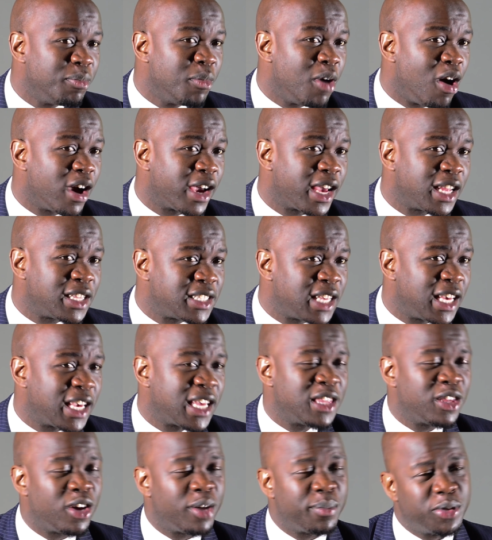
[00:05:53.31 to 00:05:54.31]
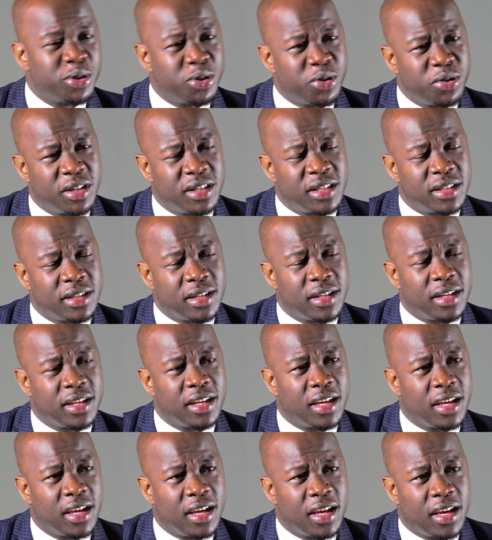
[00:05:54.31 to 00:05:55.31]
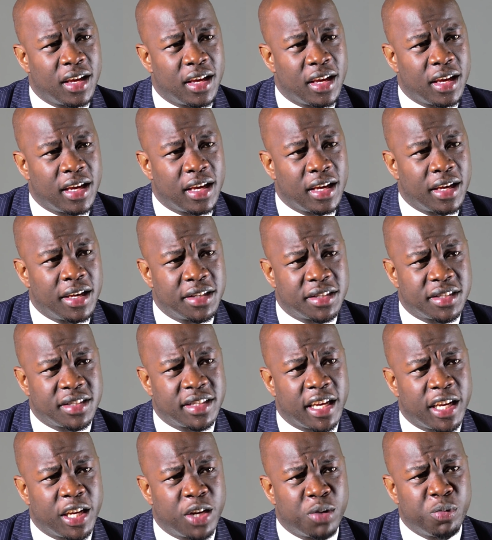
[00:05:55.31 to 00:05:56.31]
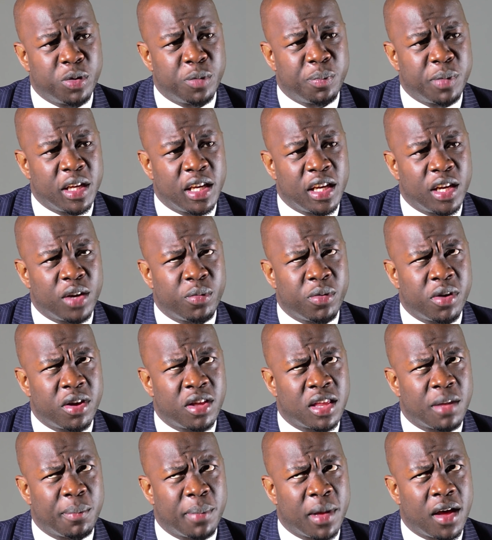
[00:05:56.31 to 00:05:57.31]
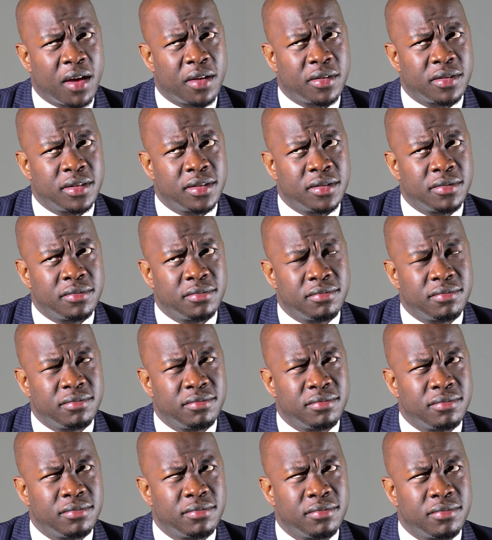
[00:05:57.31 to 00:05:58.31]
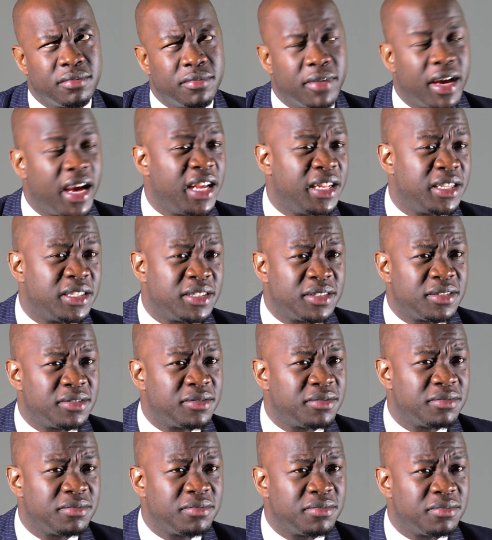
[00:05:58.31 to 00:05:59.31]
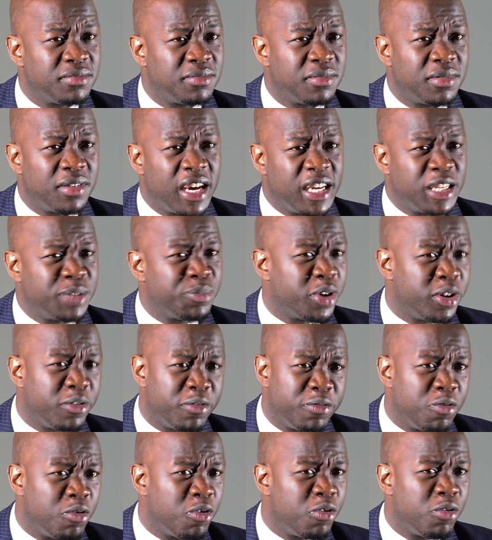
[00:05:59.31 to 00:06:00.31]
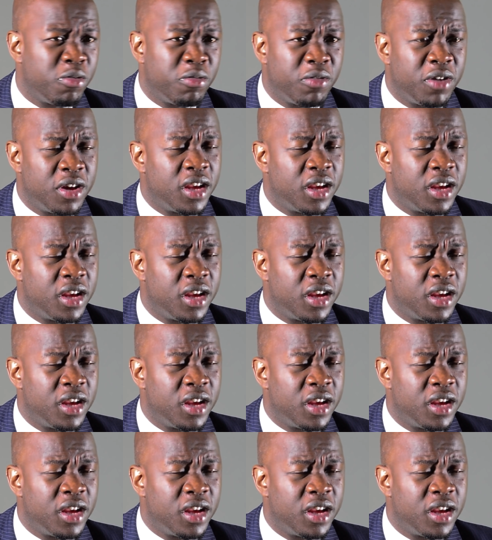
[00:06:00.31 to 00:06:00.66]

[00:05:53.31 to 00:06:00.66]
Marc had taken the opportunity, his stake would be worth about $8.4